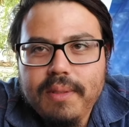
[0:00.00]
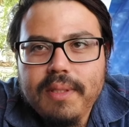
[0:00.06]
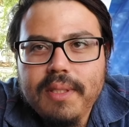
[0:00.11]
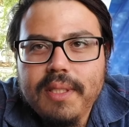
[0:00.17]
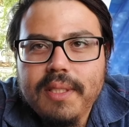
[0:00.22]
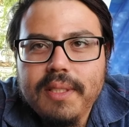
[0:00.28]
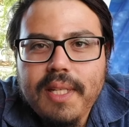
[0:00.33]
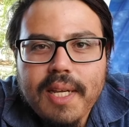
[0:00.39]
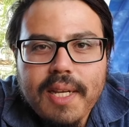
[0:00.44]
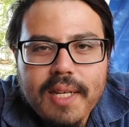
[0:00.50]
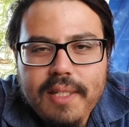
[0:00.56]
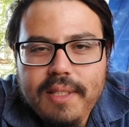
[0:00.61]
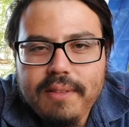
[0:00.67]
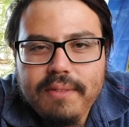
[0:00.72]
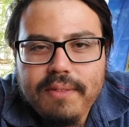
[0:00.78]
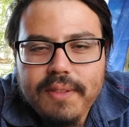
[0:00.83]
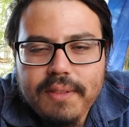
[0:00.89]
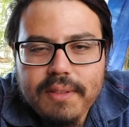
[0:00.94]
in that kind
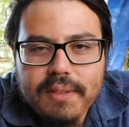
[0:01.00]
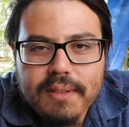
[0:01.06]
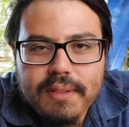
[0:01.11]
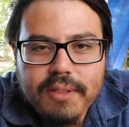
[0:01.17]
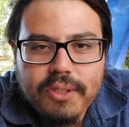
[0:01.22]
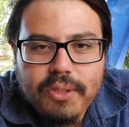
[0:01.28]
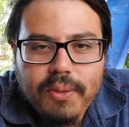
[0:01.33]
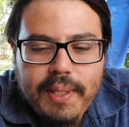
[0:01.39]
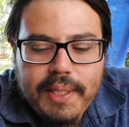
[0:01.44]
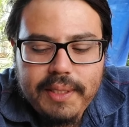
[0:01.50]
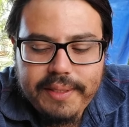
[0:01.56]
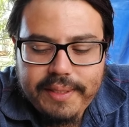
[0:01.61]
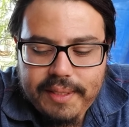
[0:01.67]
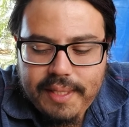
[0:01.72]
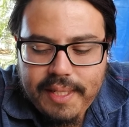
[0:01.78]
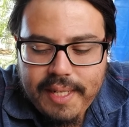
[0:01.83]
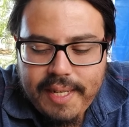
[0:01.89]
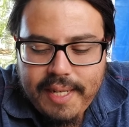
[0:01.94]
of a
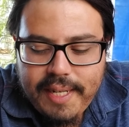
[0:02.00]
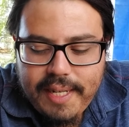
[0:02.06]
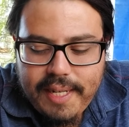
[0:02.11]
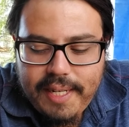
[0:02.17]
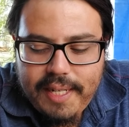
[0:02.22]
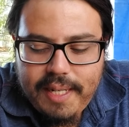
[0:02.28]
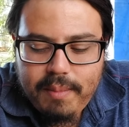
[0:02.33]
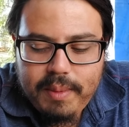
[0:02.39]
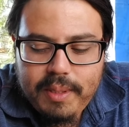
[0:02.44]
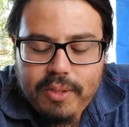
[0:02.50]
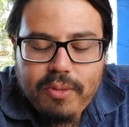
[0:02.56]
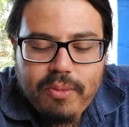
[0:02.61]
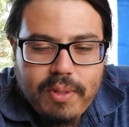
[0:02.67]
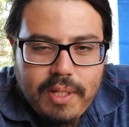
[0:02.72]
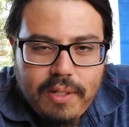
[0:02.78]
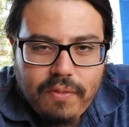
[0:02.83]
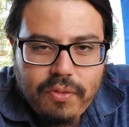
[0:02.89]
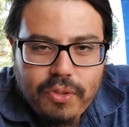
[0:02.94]
situation. And I mean, you're
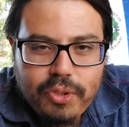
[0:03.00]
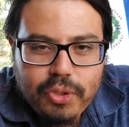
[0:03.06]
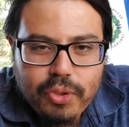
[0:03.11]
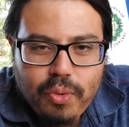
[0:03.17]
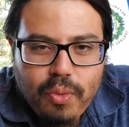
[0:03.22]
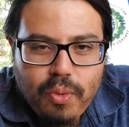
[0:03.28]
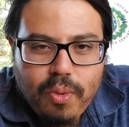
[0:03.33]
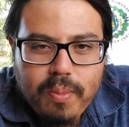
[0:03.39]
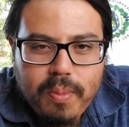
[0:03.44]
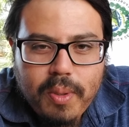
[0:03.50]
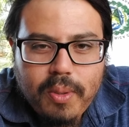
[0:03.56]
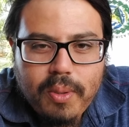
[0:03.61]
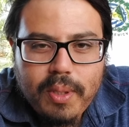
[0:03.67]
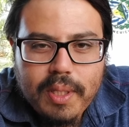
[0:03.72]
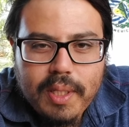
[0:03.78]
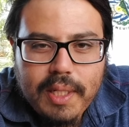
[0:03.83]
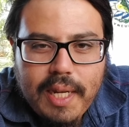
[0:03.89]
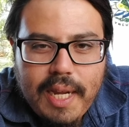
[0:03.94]
running for school
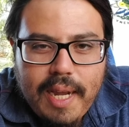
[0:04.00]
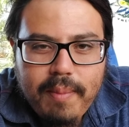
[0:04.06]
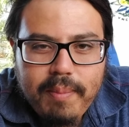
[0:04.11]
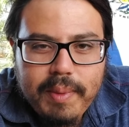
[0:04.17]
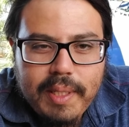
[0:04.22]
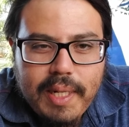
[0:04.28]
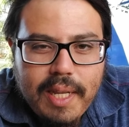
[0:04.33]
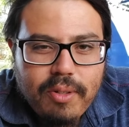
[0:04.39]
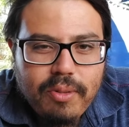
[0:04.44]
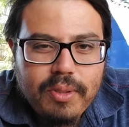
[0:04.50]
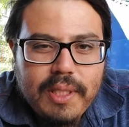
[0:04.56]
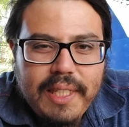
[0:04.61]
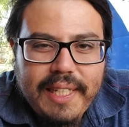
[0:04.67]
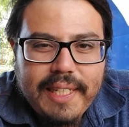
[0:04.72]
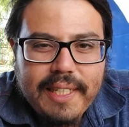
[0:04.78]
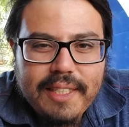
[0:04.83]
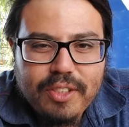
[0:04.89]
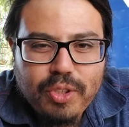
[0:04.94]
board. I mean, I don't
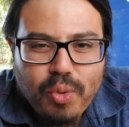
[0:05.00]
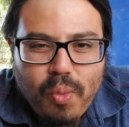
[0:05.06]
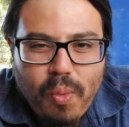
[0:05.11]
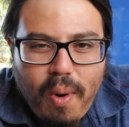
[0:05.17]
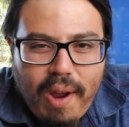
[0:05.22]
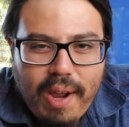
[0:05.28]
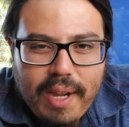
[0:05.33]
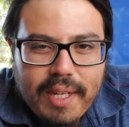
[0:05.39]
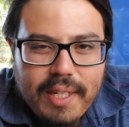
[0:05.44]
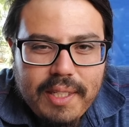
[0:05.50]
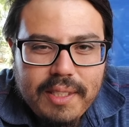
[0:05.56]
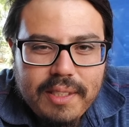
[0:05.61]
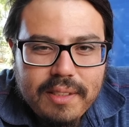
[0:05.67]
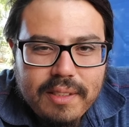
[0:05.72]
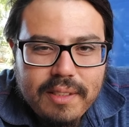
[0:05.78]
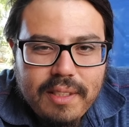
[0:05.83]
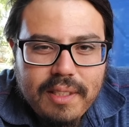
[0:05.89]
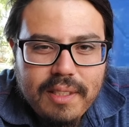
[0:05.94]
think it is
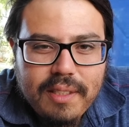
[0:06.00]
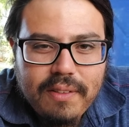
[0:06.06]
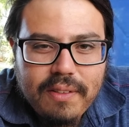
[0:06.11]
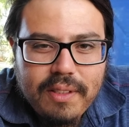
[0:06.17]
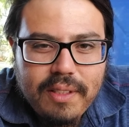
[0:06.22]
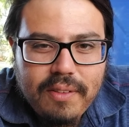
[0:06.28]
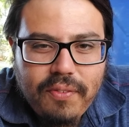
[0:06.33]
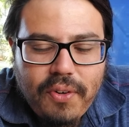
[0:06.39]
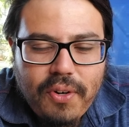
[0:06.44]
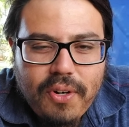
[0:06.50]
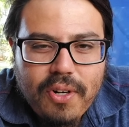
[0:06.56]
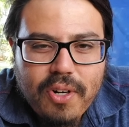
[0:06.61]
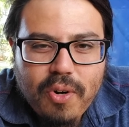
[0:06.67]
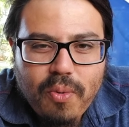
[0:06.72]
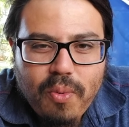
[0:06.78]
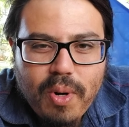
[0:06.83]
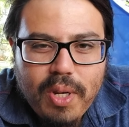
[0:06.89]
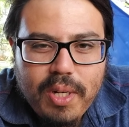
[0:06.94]
wise for her
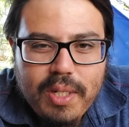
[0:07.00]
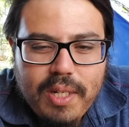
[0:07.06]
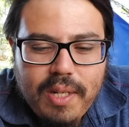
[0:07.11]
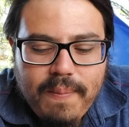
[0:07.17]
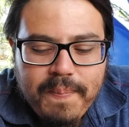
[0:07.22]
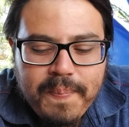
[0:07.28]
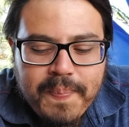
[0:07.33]
to run.